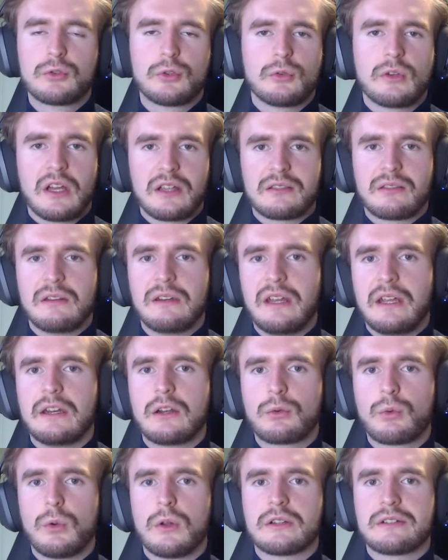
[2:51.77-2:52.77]
to get the data
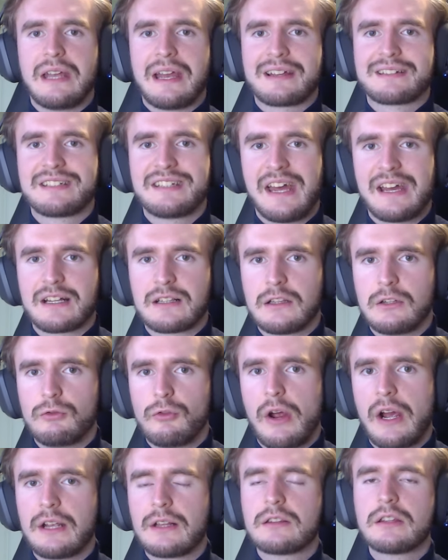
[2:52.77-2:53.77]
quality exactly
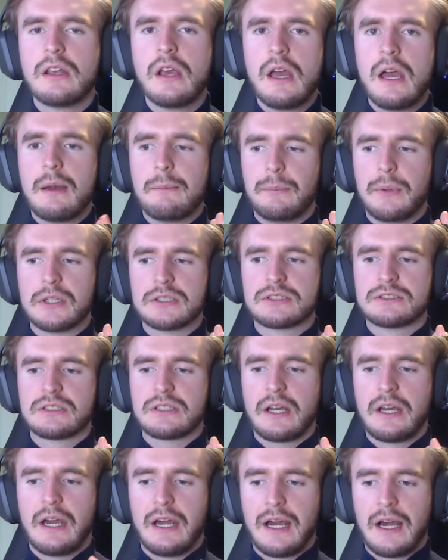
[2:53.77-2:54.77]
right, but
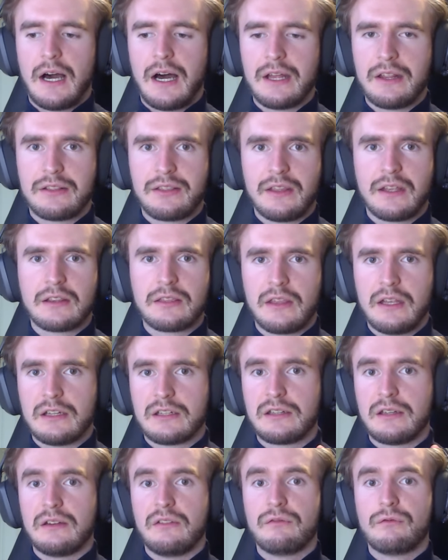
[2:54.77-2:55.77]
I think
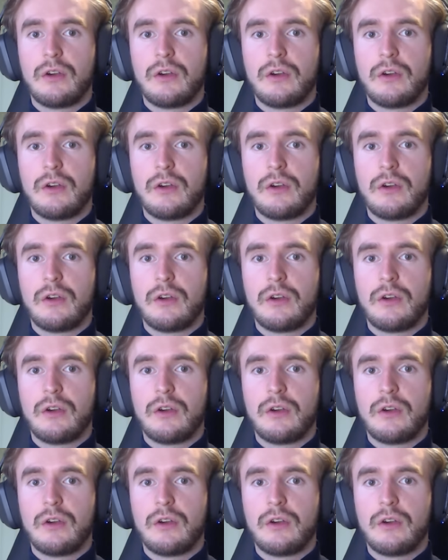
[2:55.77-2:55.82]
it's